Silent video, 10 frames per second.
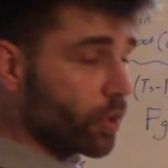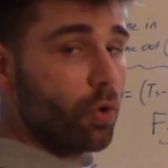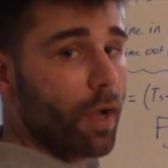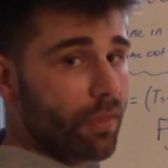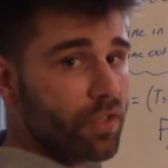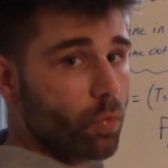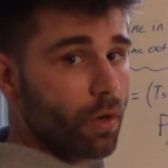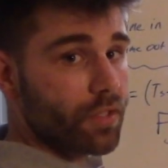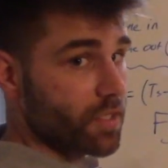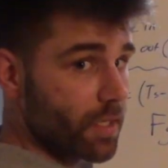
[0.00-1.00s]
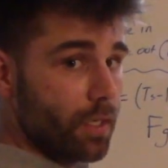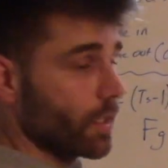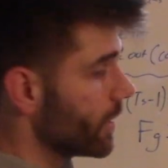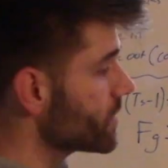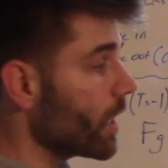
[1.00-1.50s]
cool how this works because
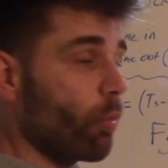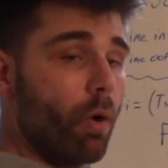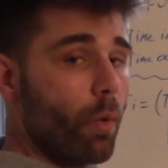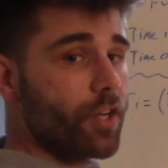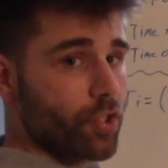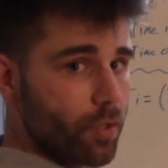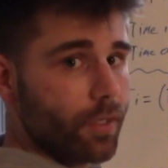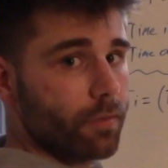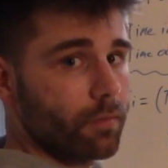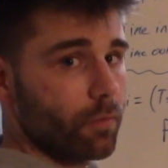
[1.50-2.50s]
it's not a one-way street.